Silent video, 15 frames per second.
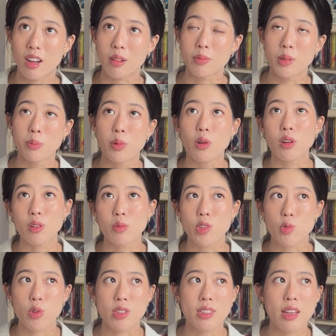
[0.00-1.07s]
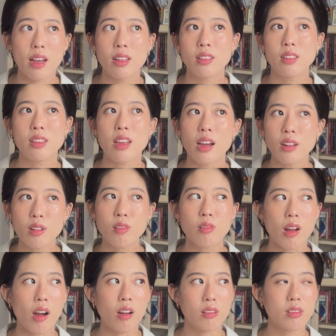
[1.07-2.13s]
the book, which was that the
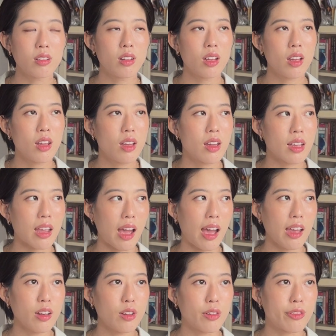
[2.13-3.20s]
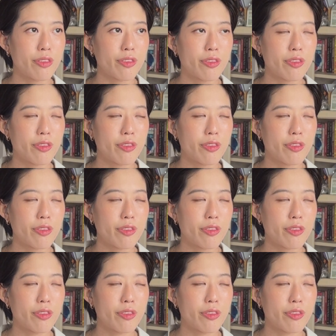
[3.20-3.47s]
underground kind of